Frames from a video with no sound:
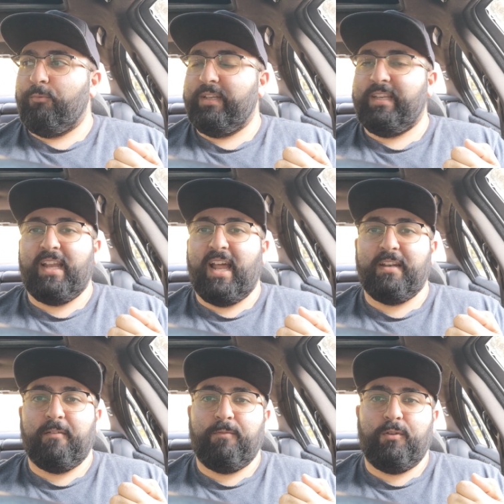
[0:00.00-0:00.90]
We did add
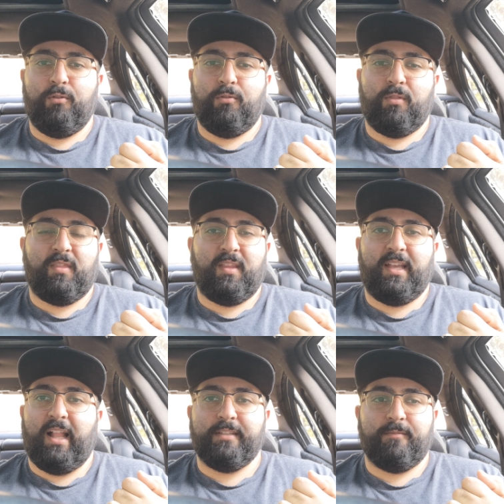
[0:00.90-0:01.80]
in the
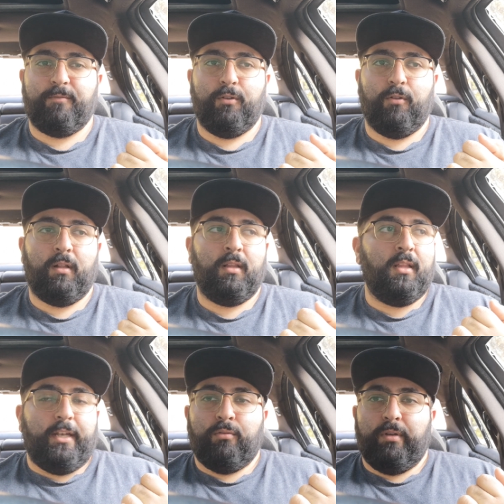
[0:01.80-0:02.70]
gallons of fuel
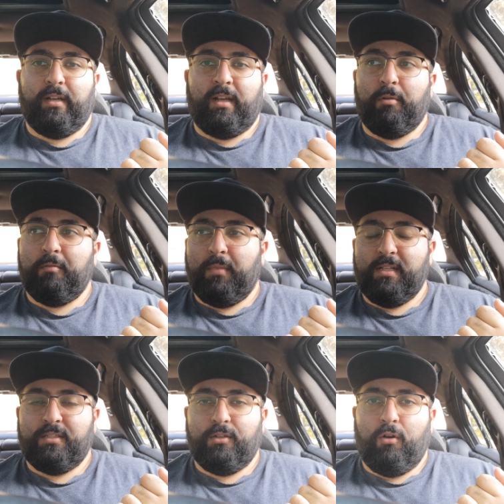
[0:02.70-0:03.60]
into it a couple of
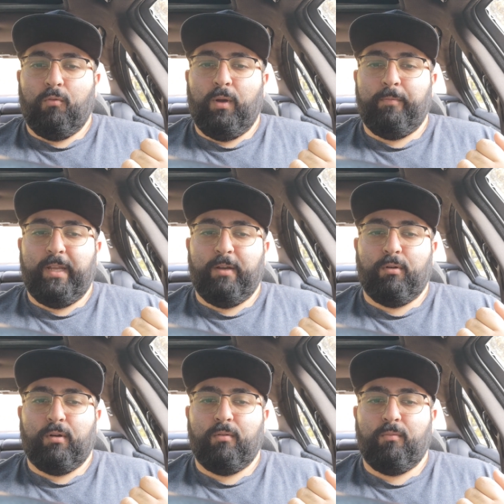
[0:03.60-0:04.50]
months ago when we
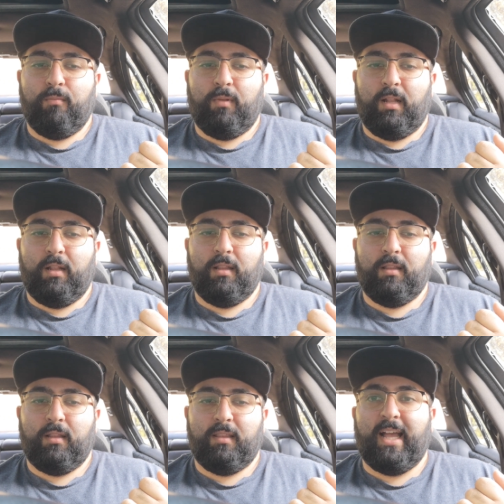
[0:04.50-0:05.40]
were,
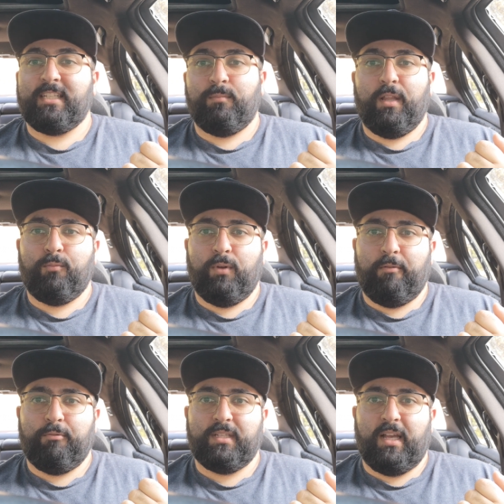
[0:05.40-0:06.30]
last month when I
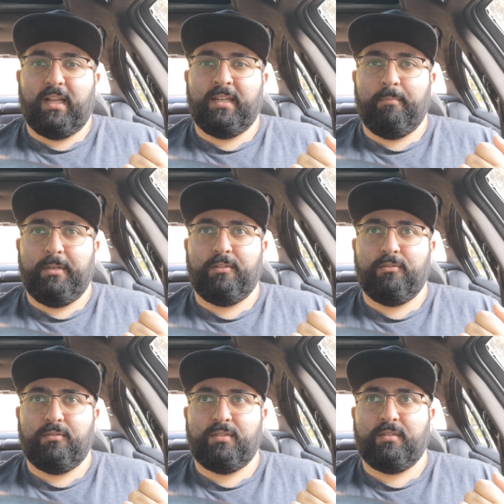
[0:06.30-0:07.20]
was
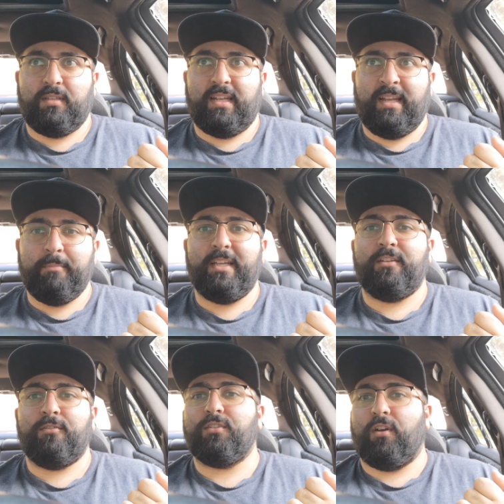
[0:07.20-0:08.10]
attempting
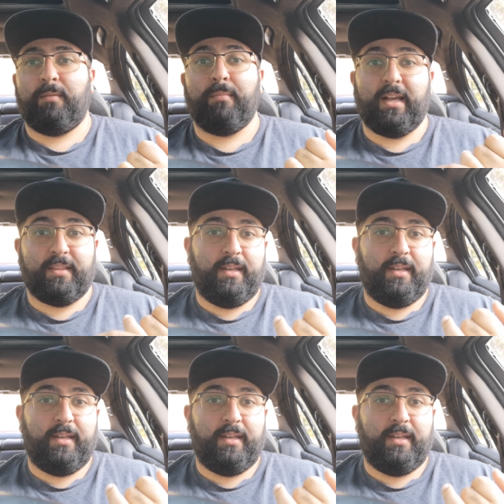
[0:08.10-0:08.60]
to start it back